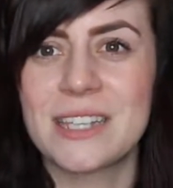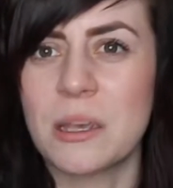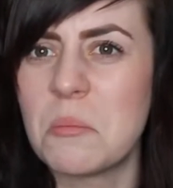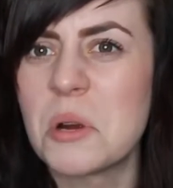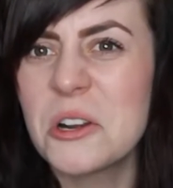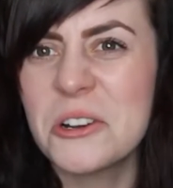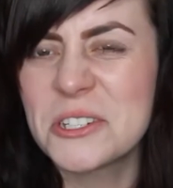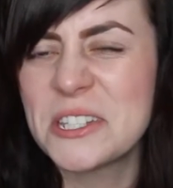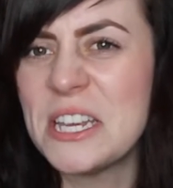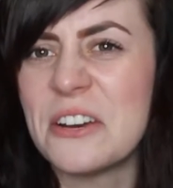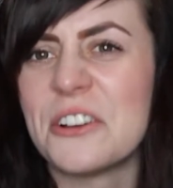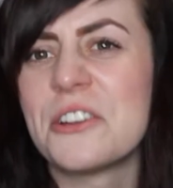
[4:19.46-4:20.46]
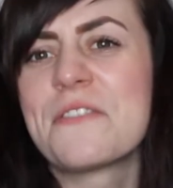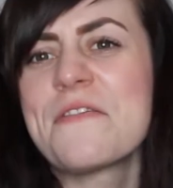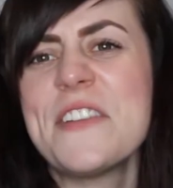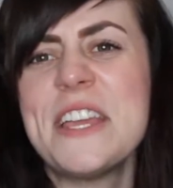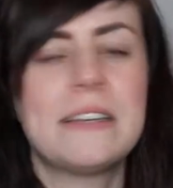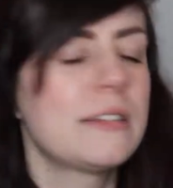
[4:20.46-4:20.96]
like a murder scene on your
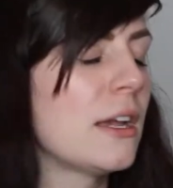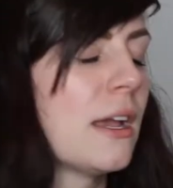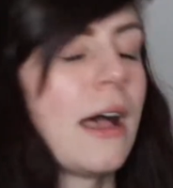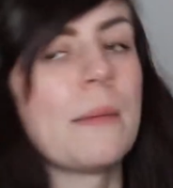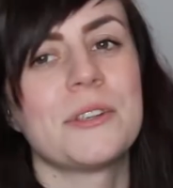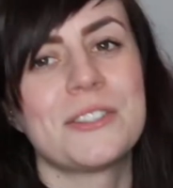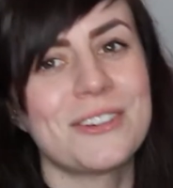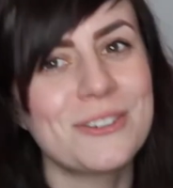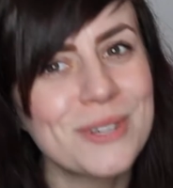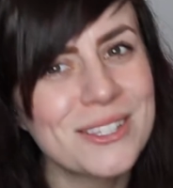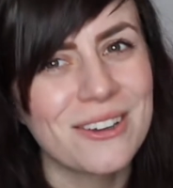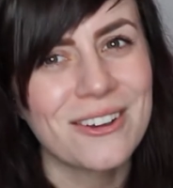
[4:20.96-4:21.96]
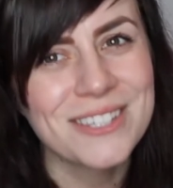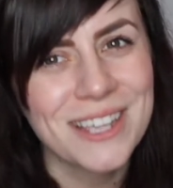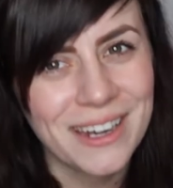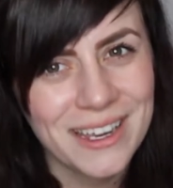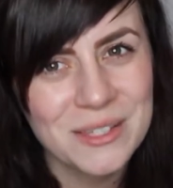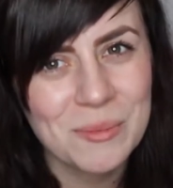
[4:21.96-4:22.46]
feet. I'm gonna start doing sock
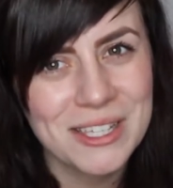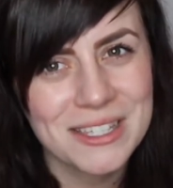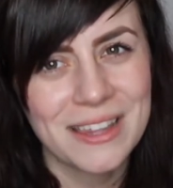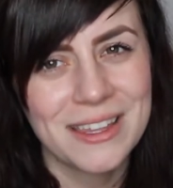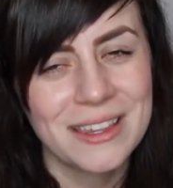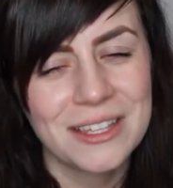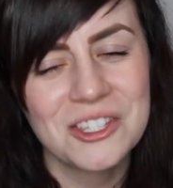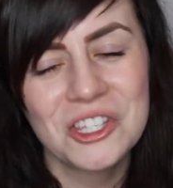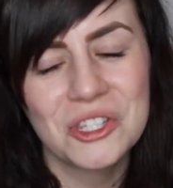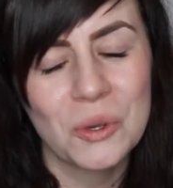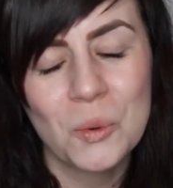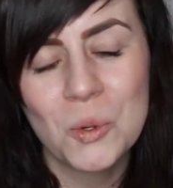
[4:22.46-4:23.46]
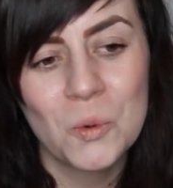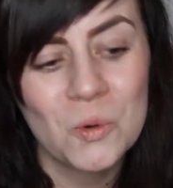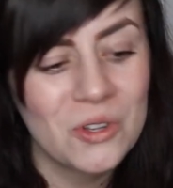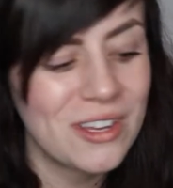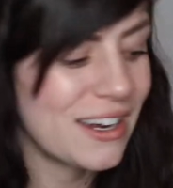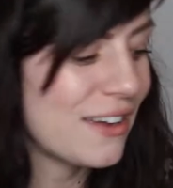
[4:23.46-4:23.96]
Sundays because I think that's so
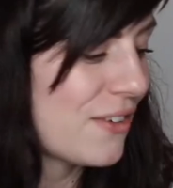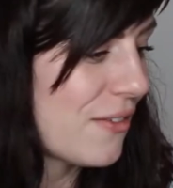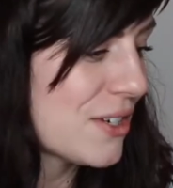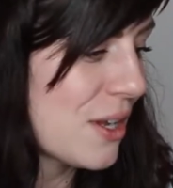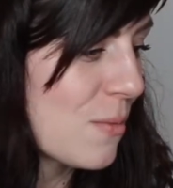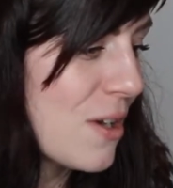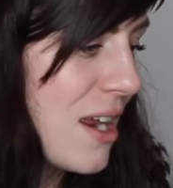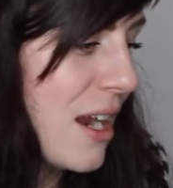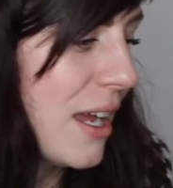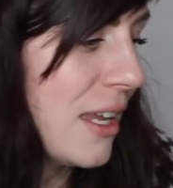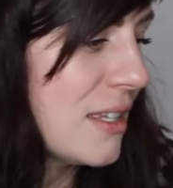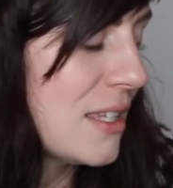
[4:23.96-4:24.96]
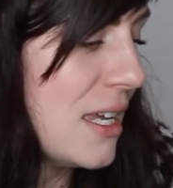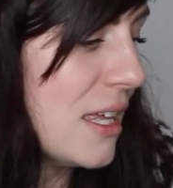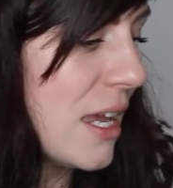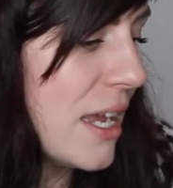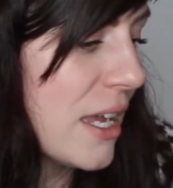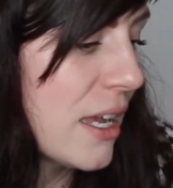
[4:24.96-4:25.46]
cool and I've never done one, and I can see
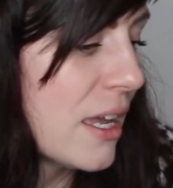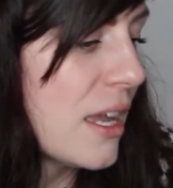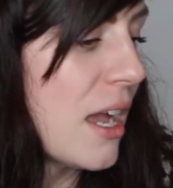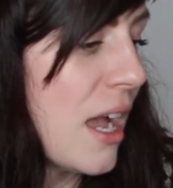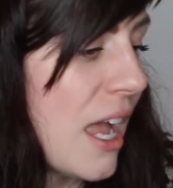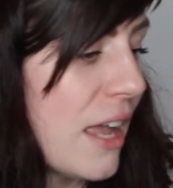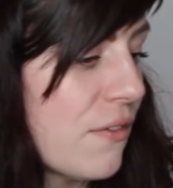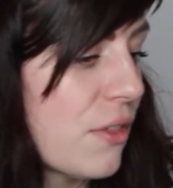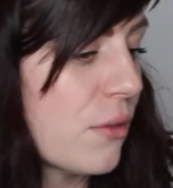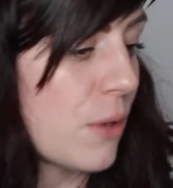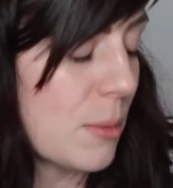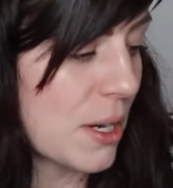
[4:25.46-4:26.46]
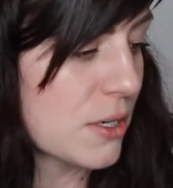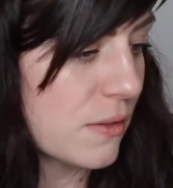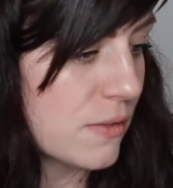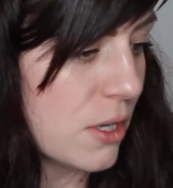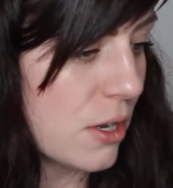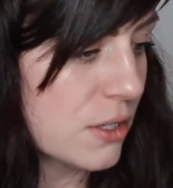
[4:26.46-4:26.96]
like I have 3 pairs
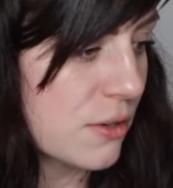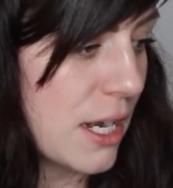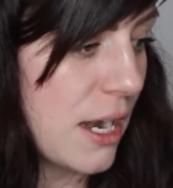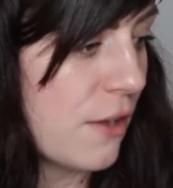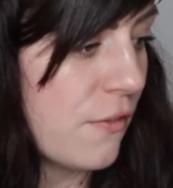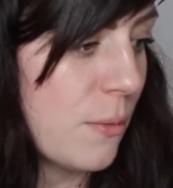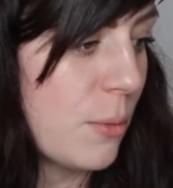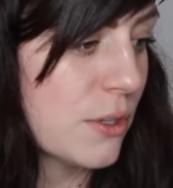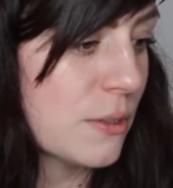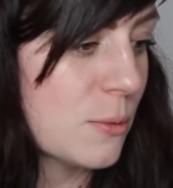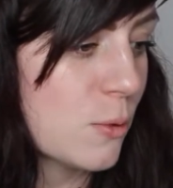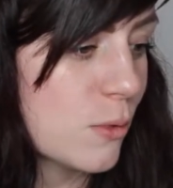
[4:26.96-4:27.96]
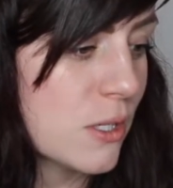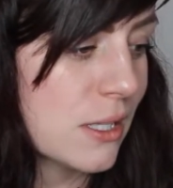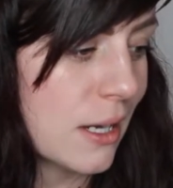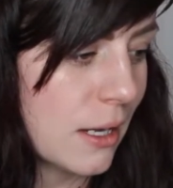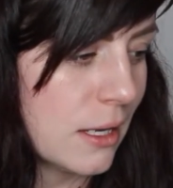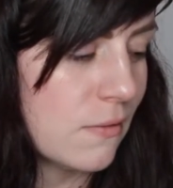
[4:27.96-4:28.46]
of socks right now from book subscriptions
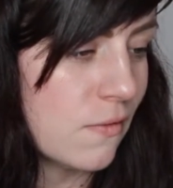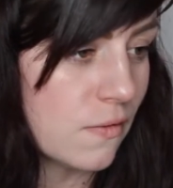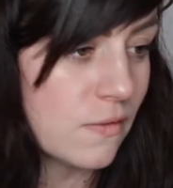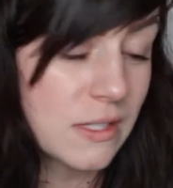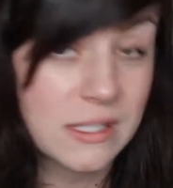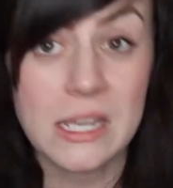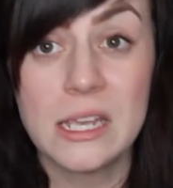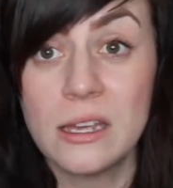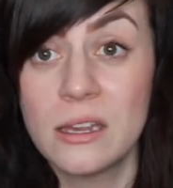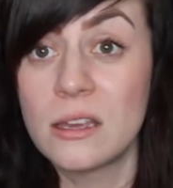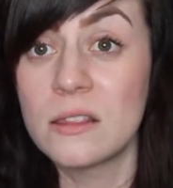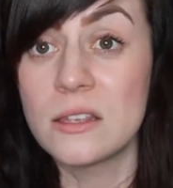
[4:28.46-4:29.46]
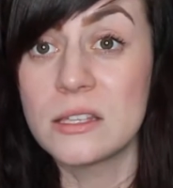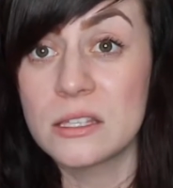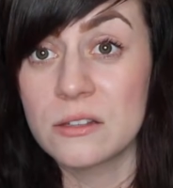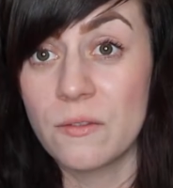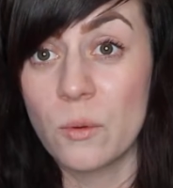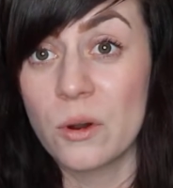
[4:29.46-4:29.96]
that I can see. This is
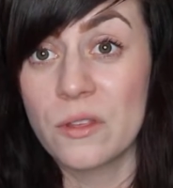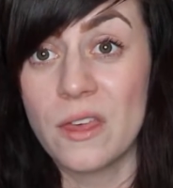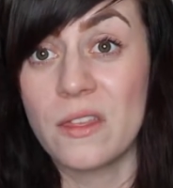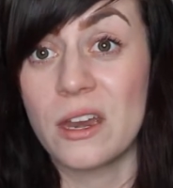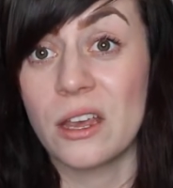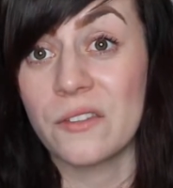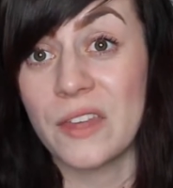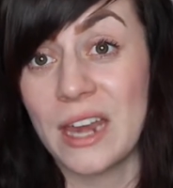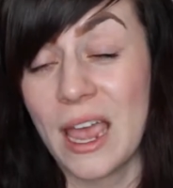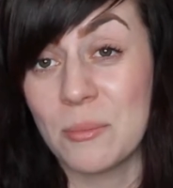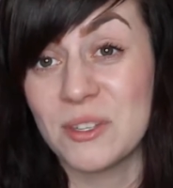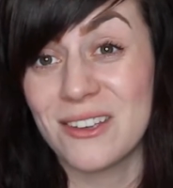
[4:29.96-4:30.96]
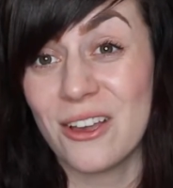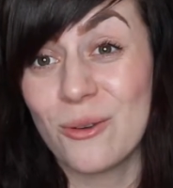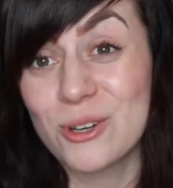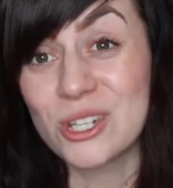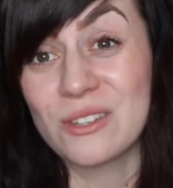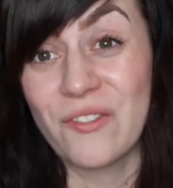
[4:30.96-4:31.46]
the 4th, and then I got that happy sock,
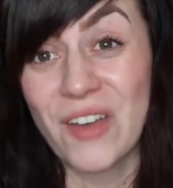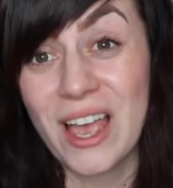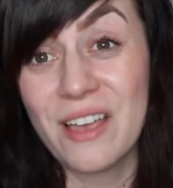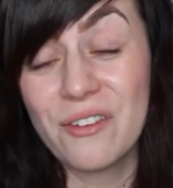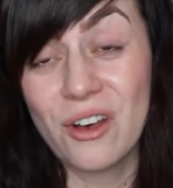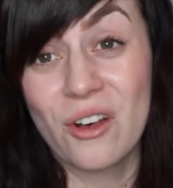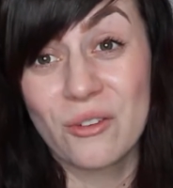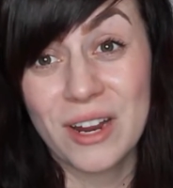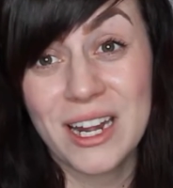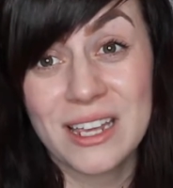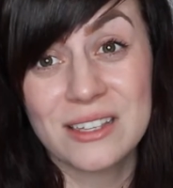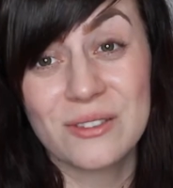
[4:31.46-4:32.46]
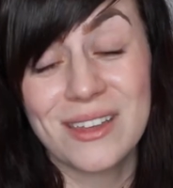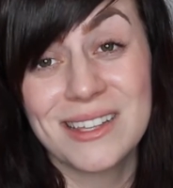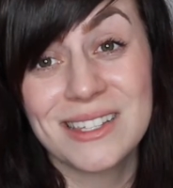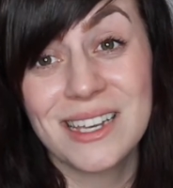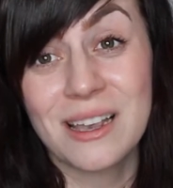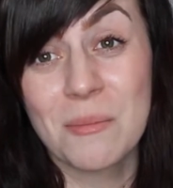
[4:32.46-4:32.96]
which is 5 already, so
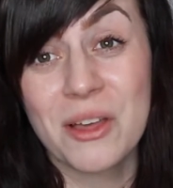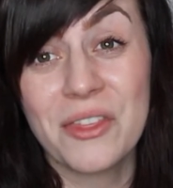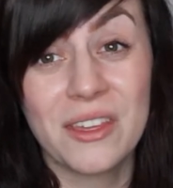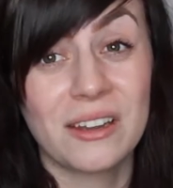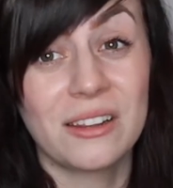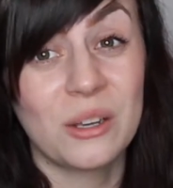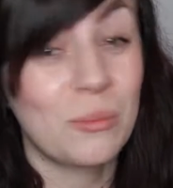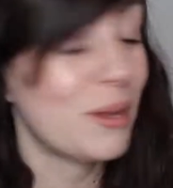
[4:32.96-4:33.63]
that's like a month and a little